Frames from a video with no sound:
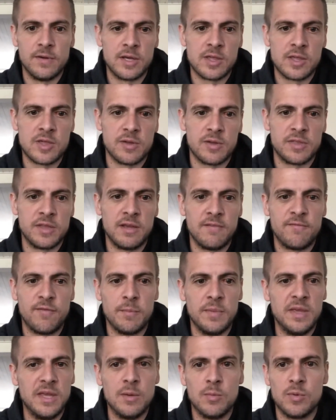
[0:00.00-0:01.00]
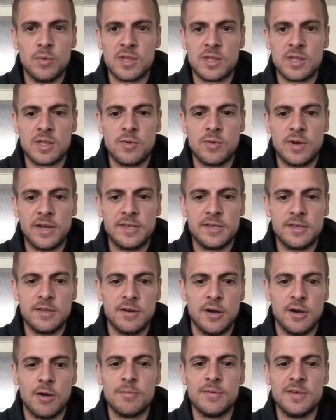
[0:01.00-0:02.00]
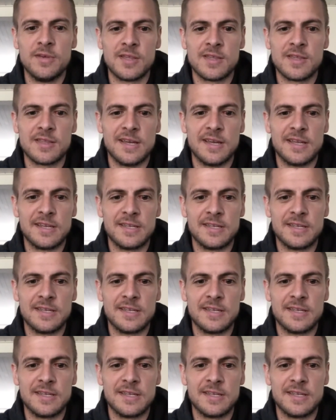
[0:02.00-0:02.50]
So I think for me it was quite obvious that